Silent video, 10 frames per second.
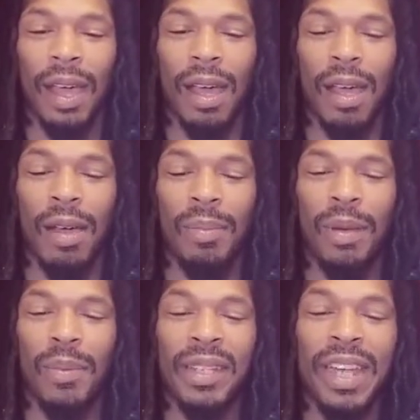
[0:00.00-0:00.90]

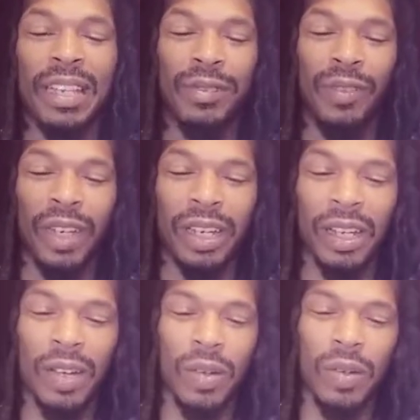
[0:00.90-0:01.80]
in my next
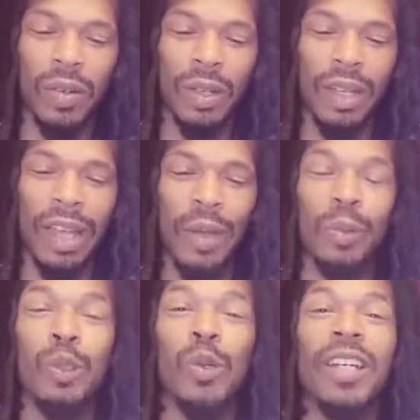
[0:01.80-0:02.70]
video, I'll
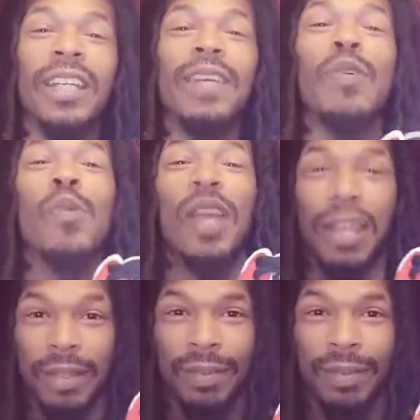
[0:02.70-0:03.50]
do a giveaway